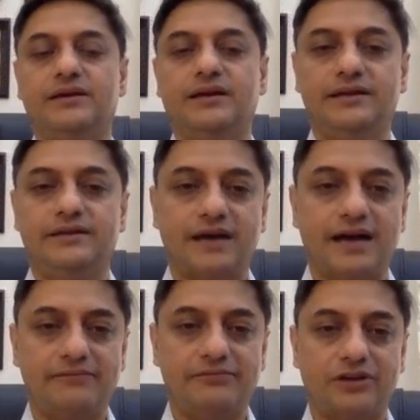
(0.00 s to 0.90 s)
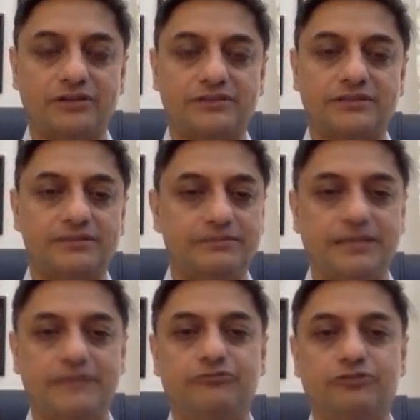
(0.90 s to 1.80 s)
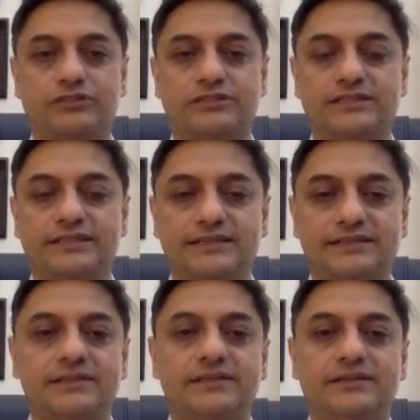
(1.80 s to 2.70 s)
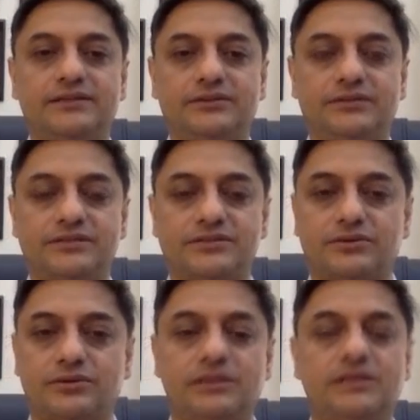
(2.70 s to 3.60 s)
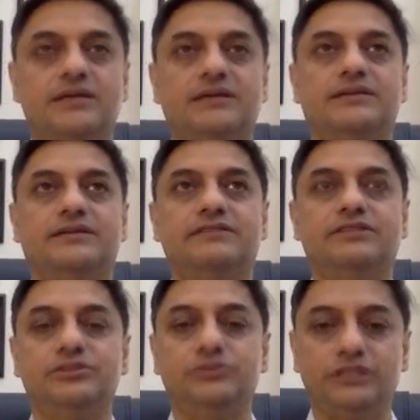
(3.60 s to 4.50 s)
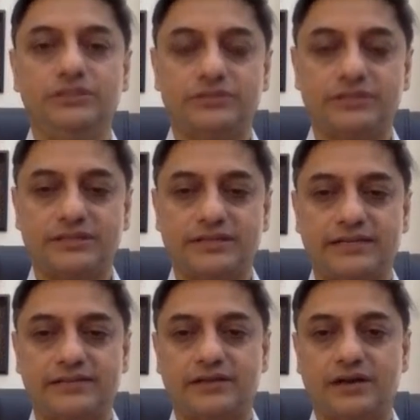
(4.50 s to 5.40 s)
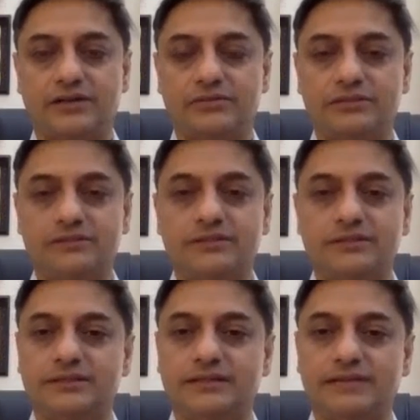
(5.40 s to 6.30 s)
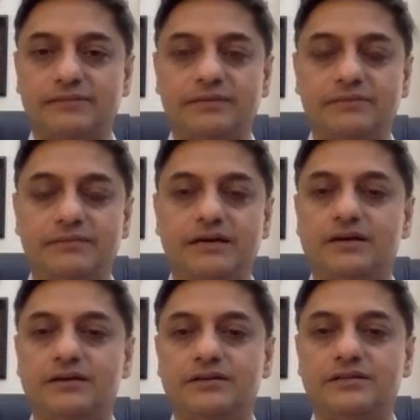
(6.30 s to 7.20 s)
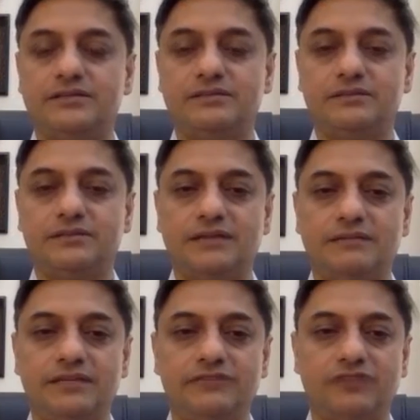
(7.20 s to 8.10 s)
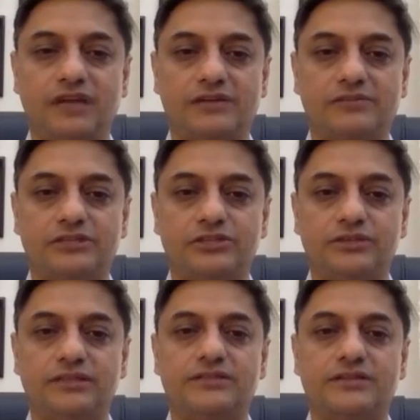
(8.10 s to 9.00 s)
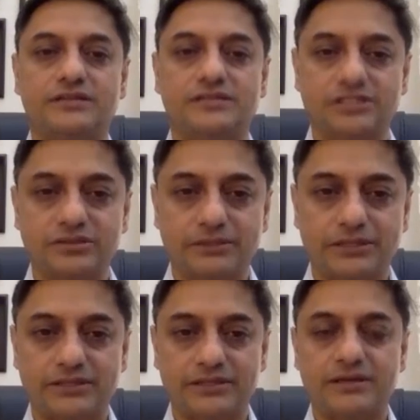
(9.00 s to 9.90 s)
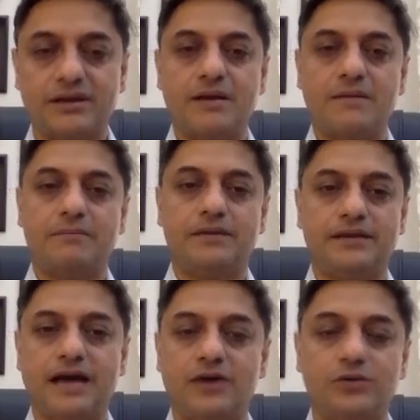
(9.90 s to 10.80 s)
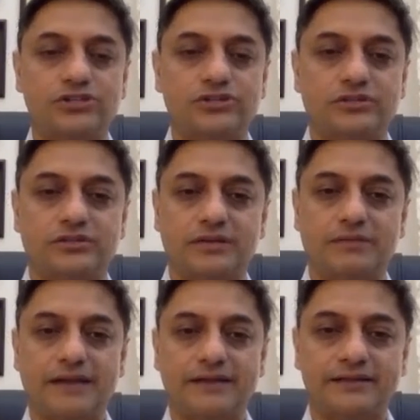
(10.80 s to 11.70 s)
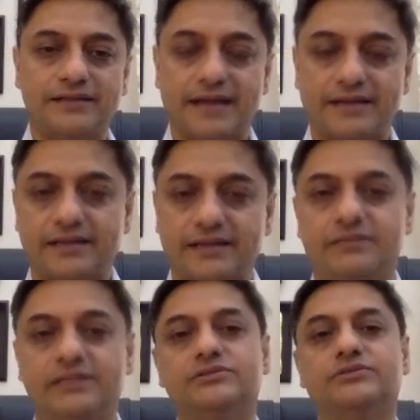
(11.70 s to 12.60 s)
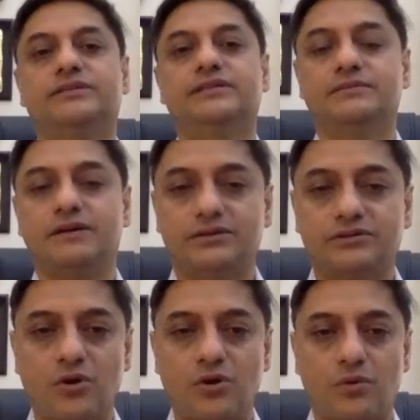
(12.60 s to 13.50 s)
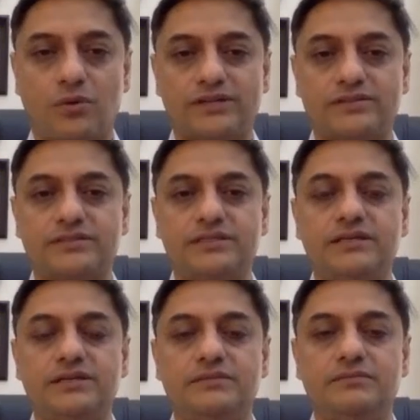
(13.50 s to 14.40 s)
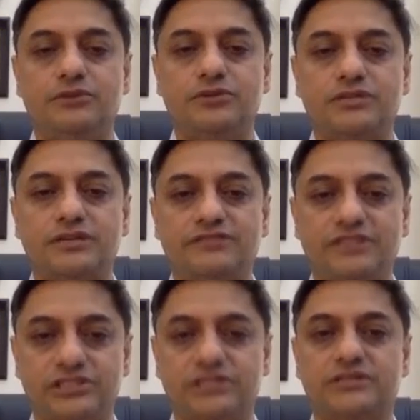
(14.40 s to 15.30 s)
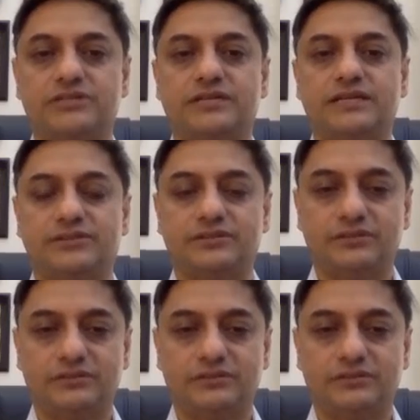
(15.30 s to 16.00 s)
And I'm not a big votary that, this whole revenue neutral rate argument. That may be a reasonable and meaningful argument during the transition period. But now we should abandon that and begin to think about what is the most efficient rate.